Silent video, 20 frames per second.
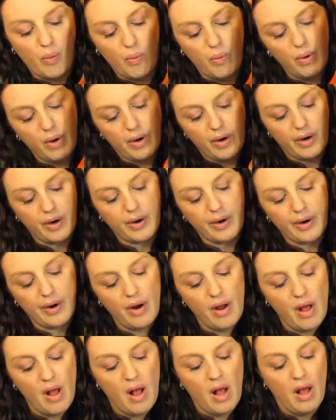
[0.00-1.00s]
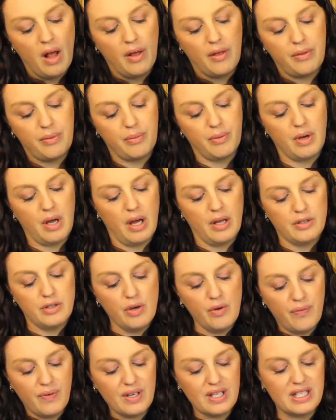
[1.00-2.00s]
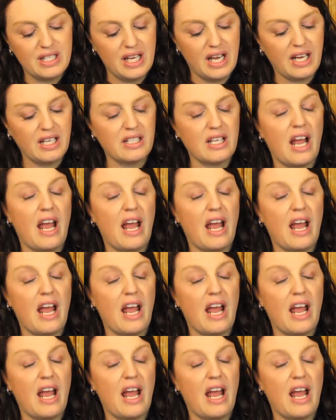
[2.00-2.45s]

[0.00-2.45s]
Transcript: were 2 for $6.